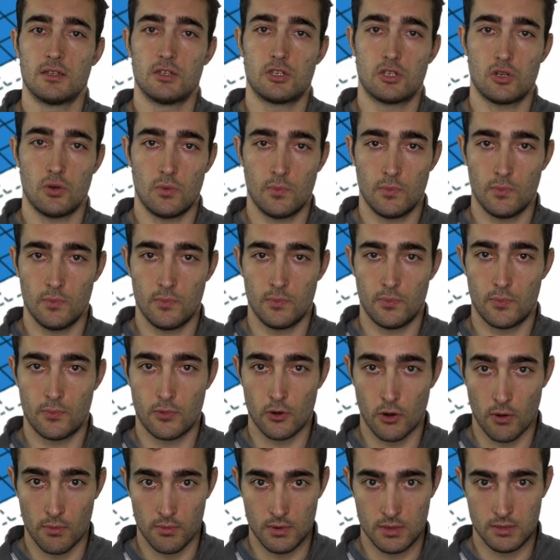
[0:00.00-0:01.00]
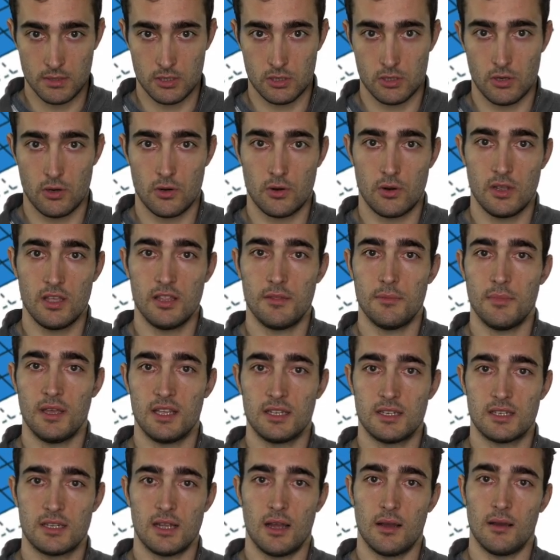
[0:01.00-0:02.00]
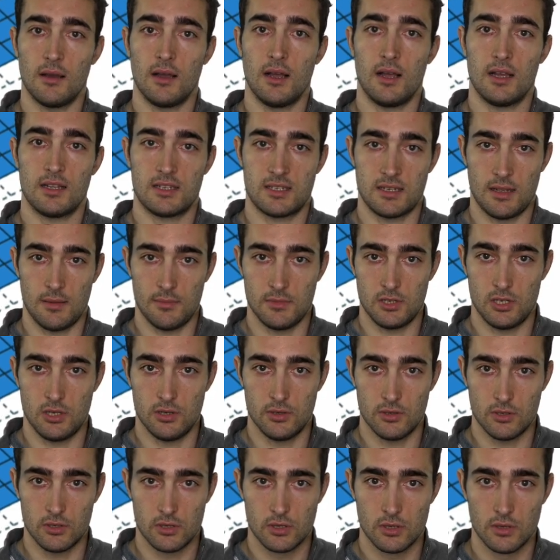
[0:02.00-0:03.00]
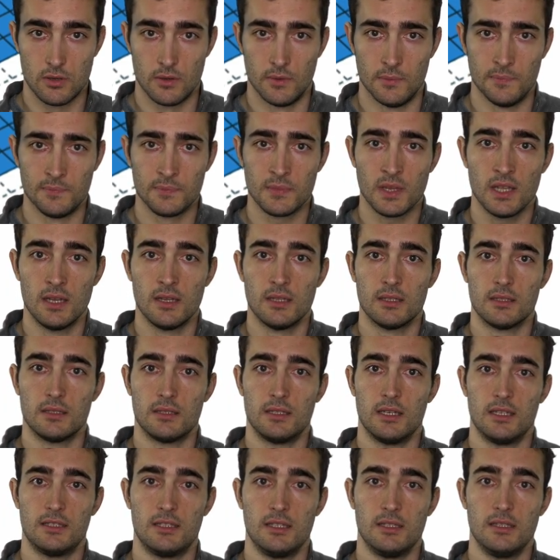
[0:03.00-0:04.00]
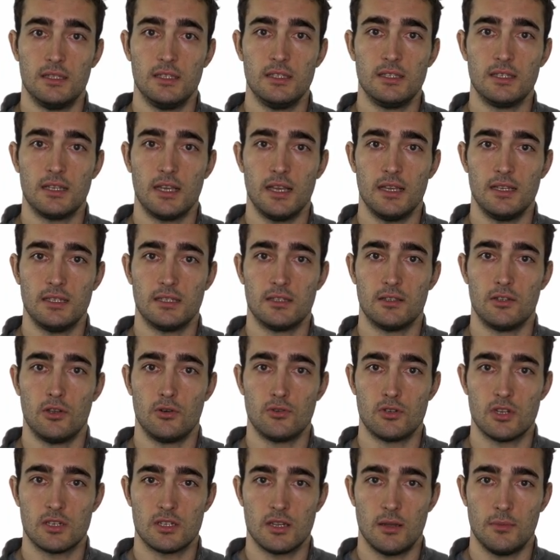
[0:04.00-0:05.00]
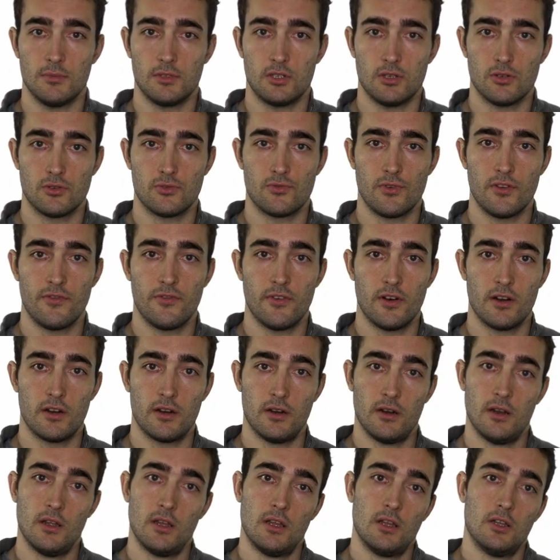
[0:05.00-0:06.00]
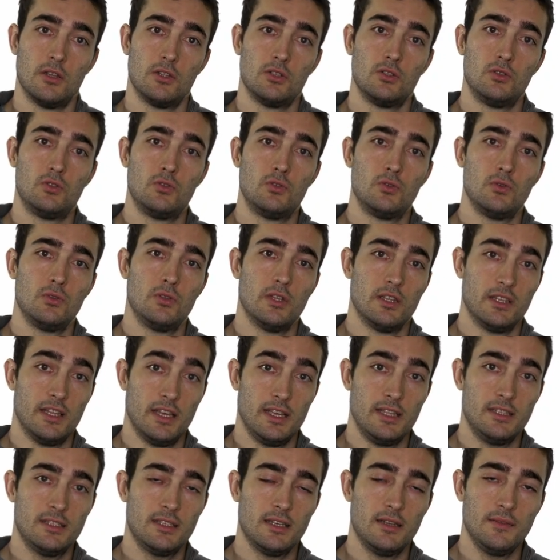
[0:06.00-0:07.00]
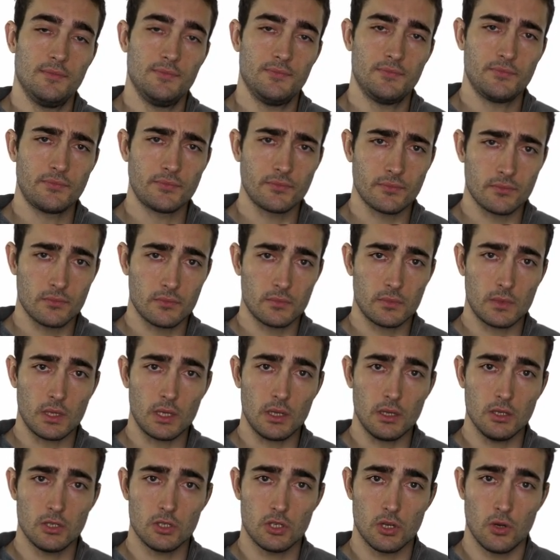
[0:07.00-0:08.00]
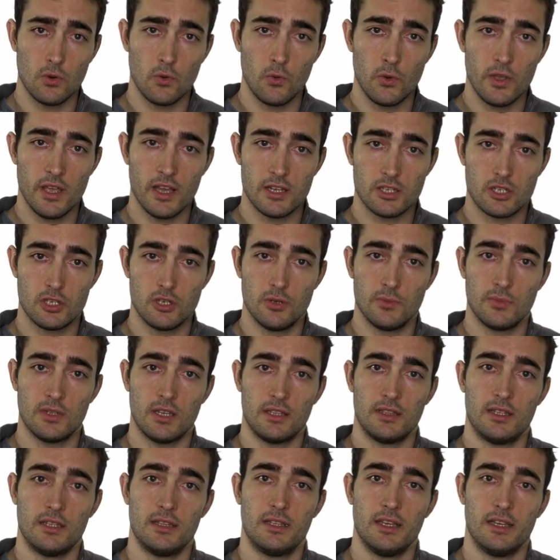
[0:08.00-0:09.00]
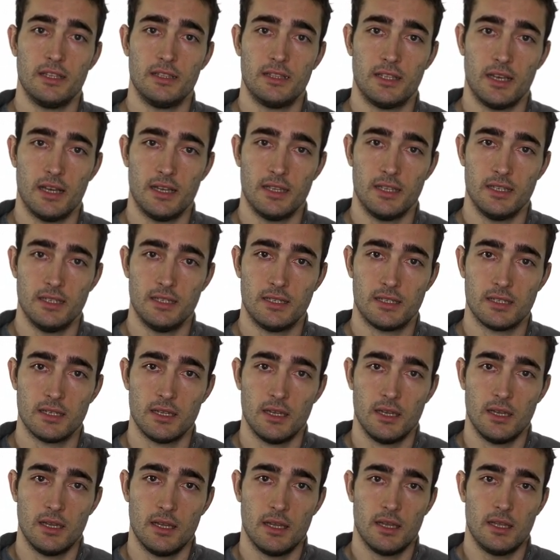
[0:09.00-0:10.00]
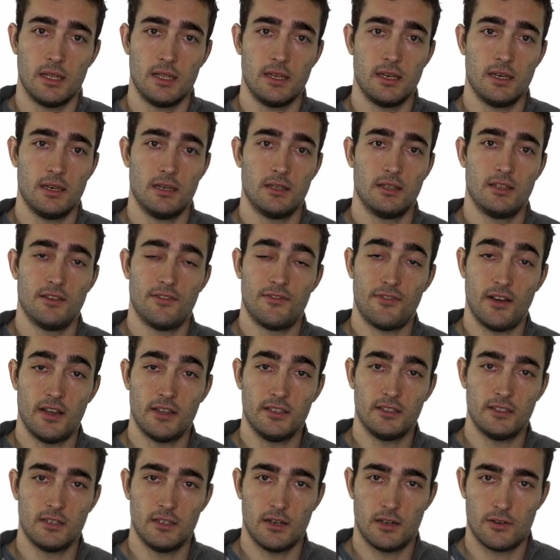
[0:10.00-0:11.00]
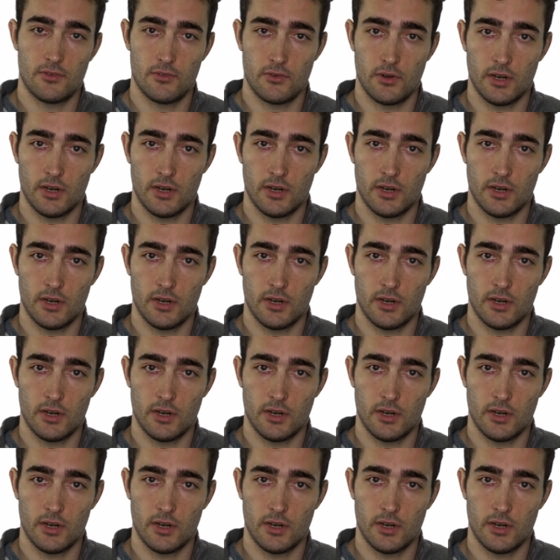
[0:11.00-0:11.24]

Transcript: some problems, or it makes some assumptions that in this case those assumptions refer to the data. So we assume that the data is defined in a